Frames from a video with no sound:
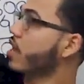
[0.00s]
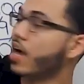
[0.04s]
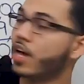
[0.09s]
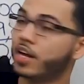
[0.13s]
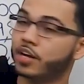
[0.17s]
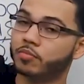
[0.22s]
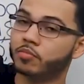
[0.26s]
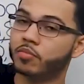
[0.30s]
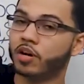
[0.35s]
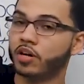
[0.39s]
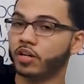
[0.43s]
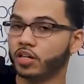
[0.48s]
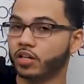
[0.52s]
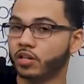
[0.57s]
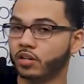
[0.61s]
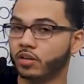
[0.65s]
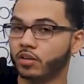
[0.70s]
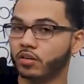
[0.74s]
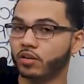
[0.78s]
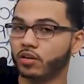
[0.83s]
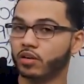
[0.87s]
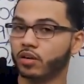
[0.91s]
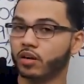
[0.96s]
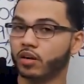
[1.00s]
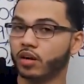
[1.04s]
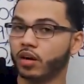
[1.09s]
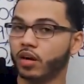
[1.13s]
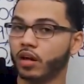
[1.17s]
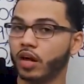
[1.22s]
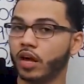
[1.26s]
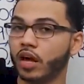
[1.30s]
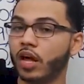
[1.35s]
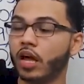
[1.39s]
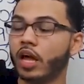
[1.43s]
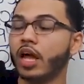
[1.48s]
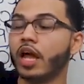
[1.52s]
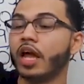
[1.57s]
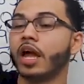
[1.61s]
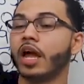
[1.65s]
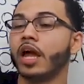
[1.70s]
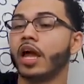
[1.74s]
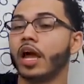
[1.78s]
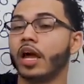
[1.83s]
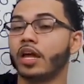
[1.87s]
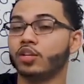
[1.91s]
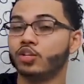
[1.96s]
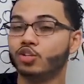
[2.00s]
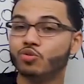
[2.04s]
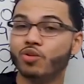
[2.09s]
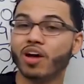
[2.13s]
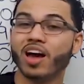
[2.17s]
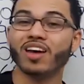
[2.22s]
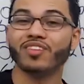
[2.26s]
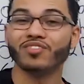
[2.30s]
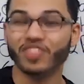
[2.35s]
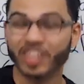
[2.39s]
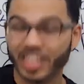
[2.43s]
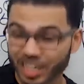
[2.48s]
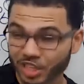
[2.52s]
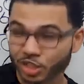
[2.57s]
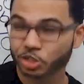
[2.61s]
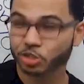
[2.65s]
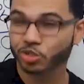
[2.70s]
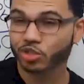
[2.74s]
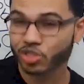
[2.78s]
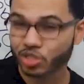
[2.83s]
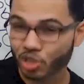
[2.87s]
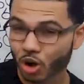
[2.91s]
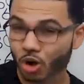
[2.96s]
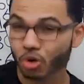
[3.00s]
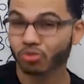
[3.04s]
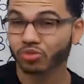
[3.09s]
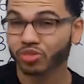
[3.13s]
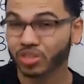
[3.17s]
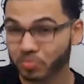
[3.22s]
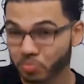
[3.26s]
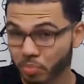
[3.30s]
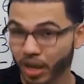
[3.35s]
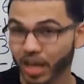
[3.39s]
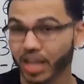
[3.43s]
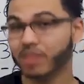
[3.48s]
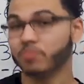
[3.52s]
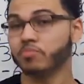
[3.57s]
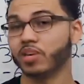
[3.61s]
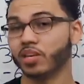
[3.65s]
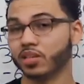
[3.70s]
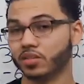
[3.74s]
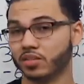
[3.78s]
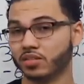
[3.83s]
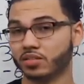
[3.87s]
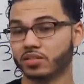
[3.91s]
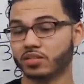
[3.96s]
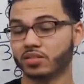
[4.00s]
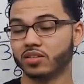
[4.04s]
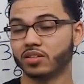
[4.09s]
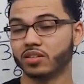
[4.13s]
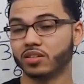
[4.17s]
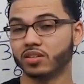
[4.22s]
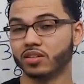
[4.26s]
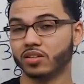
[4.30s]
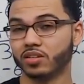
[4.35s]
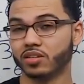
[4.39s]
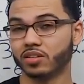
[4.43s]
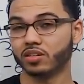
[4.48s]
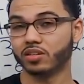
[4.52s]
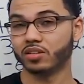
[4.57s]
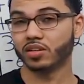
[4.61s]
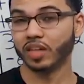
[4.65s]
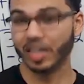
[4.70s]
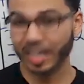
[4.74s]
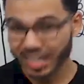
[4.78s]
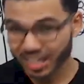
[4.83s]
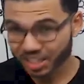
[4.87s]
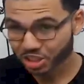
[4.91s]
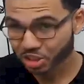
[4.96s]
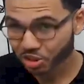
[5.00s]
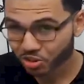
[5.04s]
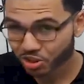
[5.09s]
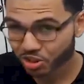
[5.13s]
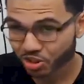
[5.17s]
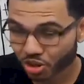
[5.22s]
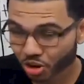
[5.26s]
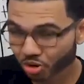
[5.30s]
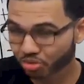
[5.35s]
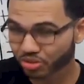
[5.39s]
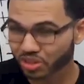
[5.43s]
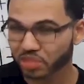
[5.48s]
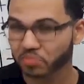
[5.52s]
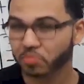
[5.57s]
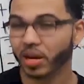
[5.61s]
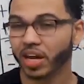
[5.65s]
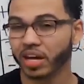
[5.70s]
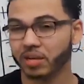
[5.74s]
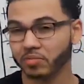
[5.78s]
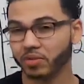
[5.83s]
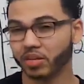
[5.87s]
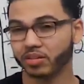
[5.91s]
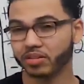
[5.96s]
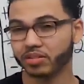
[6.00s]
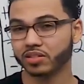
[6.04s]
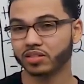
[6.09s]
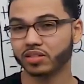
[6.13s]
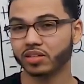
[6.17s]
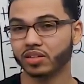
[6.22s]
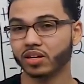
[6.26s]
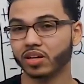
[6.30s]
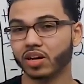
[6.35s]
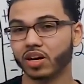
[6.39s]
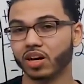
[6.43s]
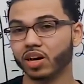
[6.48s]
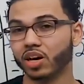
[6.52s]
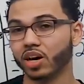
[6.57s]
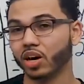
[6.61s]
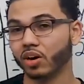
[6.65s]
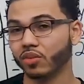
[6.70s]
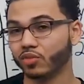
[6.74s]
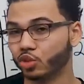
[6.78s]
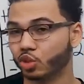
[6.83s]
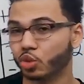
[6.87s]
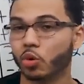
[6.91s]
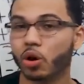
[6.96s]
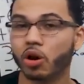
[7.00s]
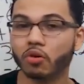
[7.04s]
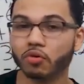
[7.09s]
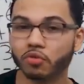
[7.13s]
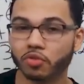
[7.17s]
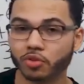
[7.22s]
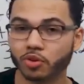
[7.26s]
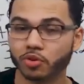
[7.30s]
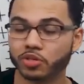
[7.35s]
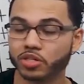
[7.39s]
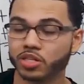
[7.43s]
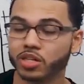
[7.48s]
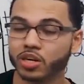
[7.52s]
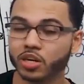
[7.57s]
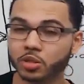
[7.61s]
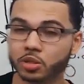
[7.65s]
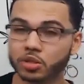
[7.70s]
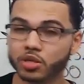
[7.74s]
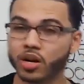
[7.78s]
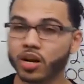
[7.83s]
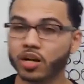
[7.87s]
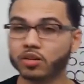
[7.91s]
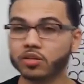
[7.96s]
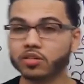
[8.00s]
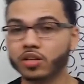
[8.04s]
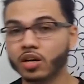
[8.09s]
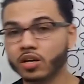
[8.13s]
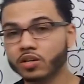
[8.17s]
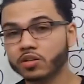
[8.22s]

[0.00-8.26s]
kind of money and you have interest-only payments of $1,200, $1,300,